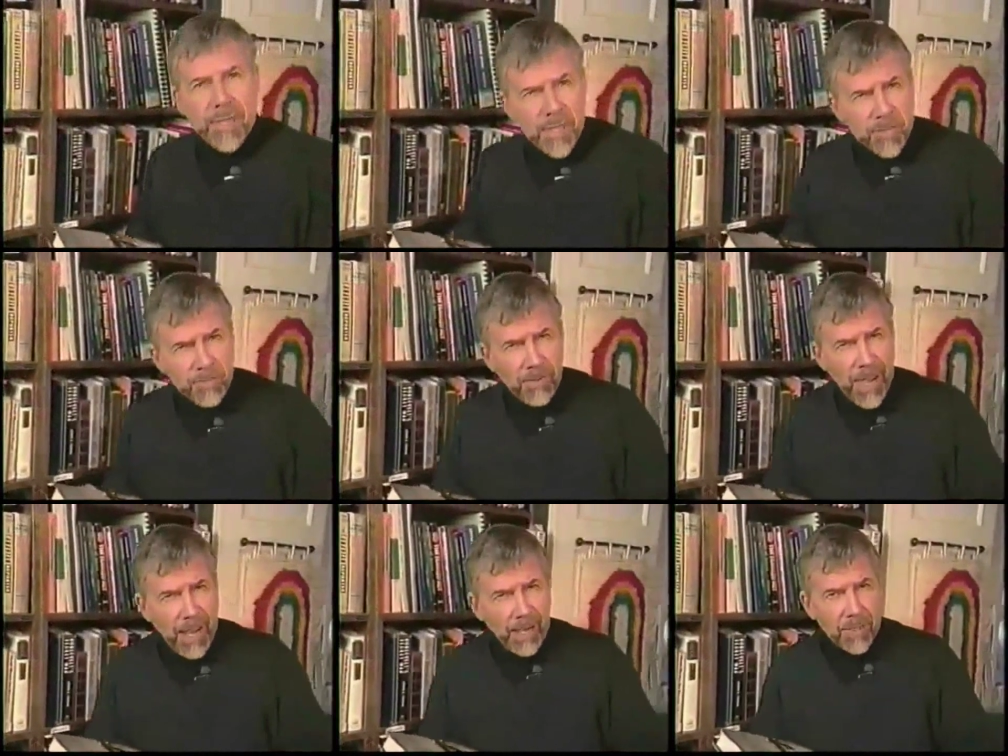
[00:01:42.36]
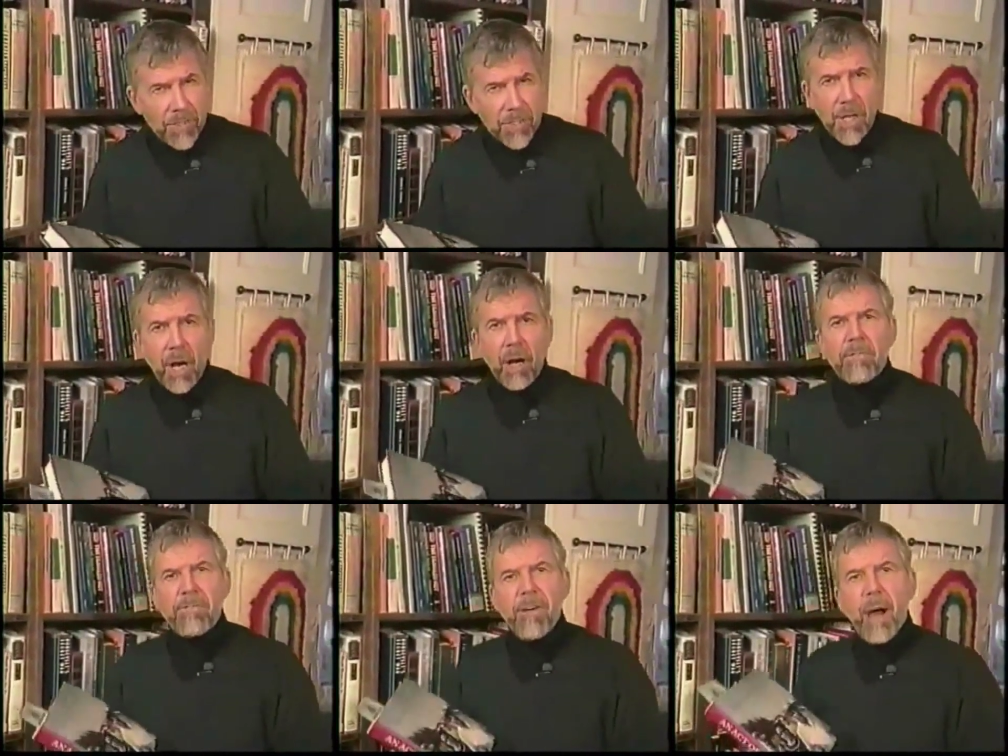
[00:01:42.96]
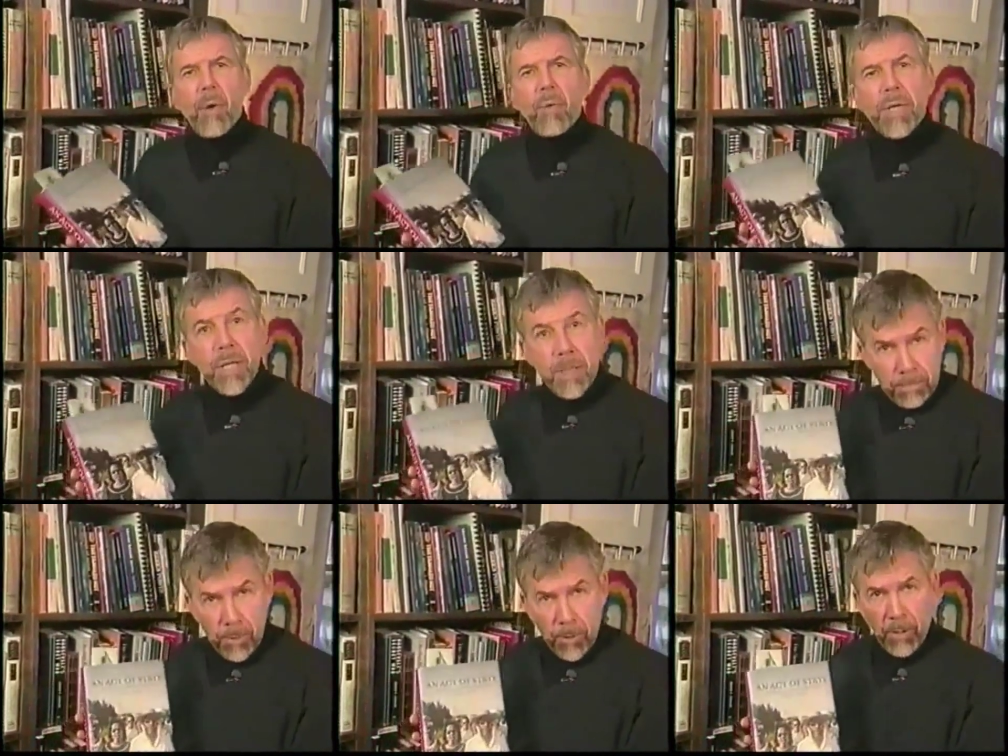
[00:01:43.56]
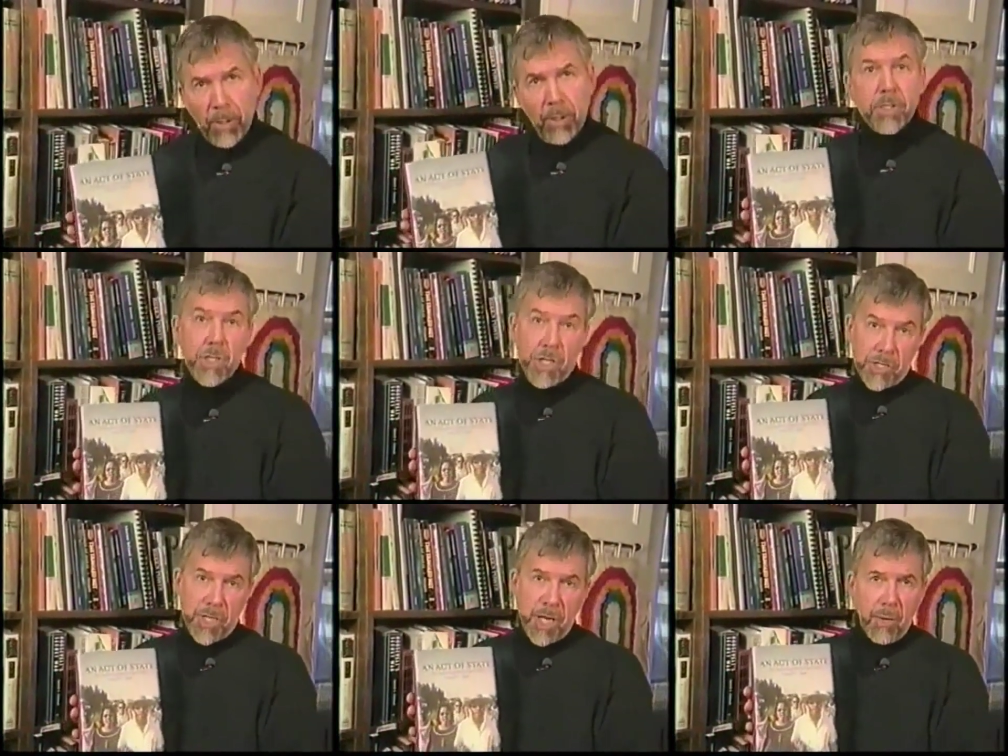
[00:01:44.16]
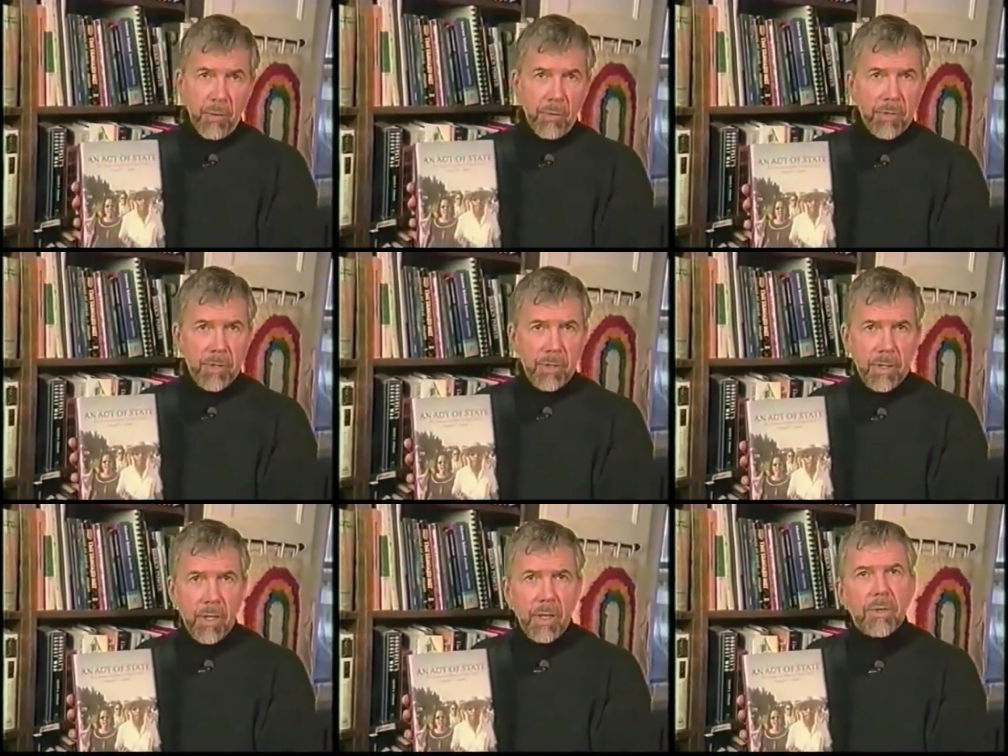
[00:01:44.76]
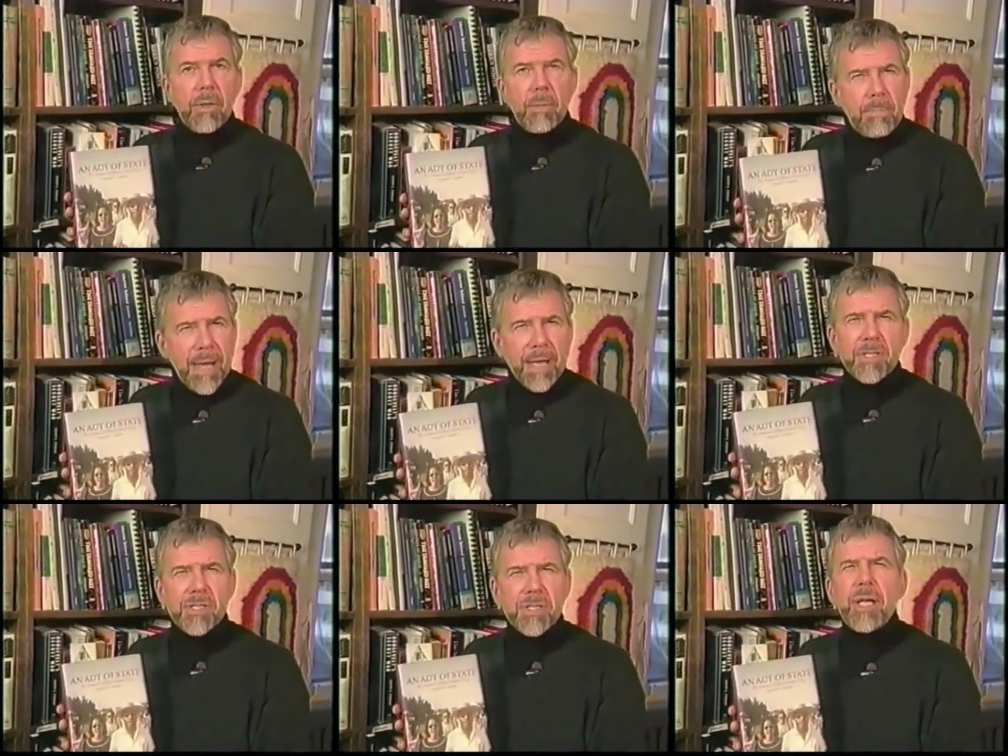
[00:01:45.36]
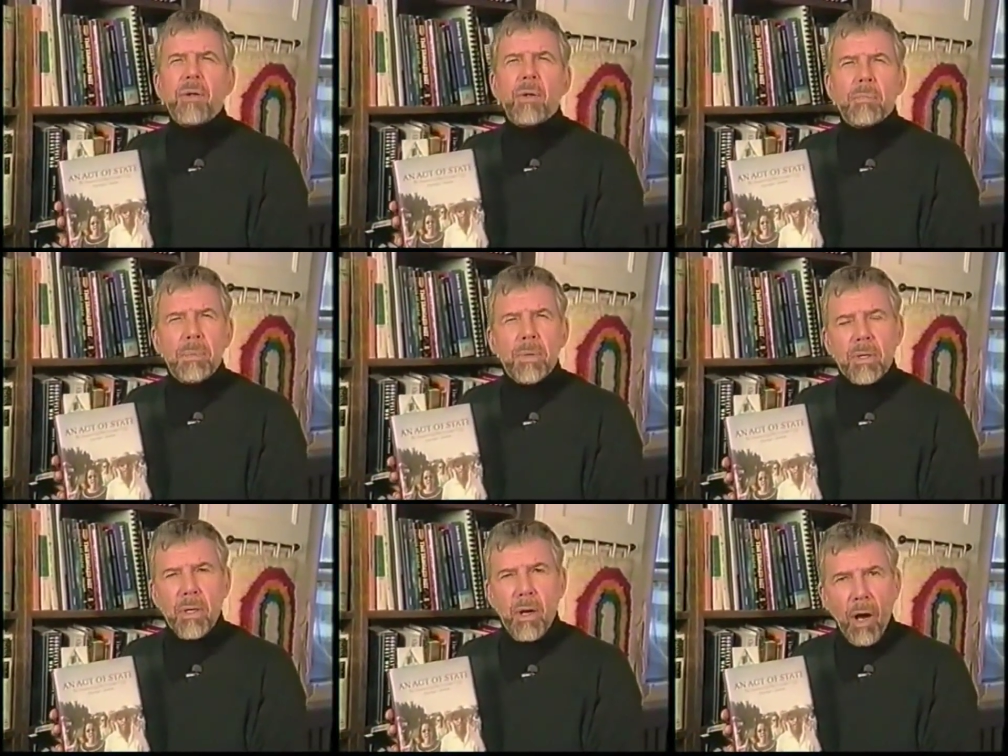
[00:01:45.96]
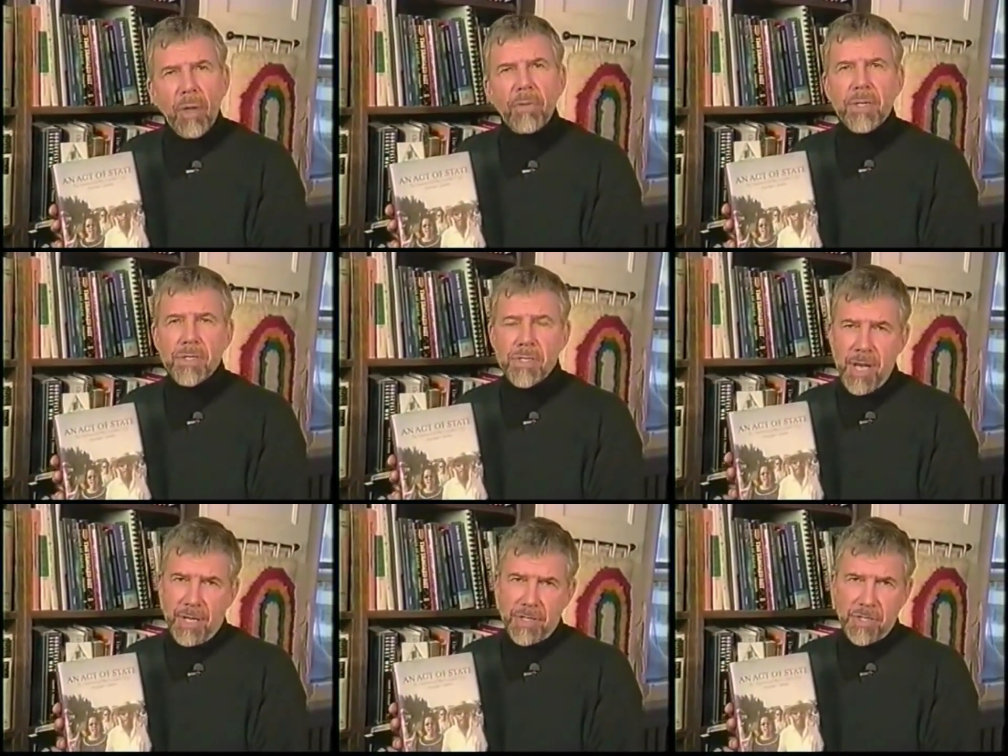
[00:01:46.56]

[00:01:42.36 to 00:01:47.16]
These facts are found in a book just out, the best single book on the